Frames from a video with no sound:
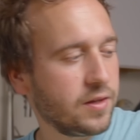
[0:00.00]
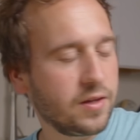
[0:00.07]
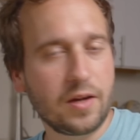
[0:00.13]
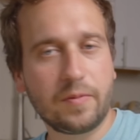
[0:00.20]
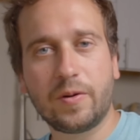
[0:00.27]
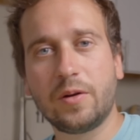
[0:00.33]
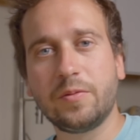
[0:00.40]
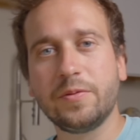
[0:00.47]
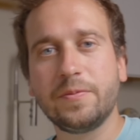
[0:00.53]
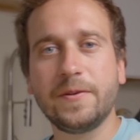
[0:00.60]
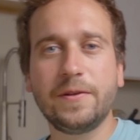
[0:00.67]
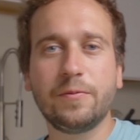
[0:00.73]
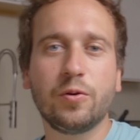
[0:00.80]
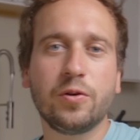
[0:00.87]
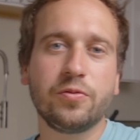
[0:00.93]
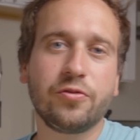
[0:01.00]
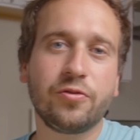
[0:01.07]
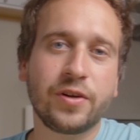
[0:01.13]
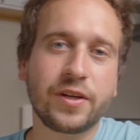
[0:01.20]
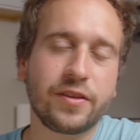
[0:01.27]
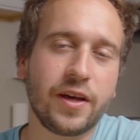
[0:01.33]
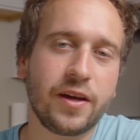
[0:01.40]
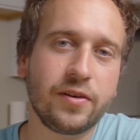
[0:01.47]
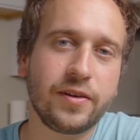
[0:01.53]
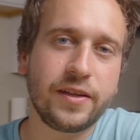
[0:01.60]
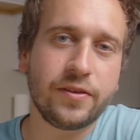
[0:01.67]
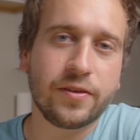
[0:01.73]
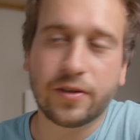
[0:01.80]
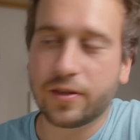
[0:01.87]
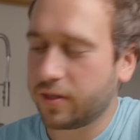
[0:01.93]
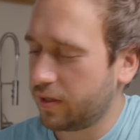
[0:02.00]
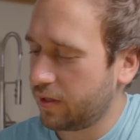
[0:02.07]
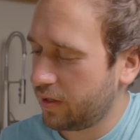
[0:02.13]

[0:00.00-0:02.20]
I probably won't drink that either.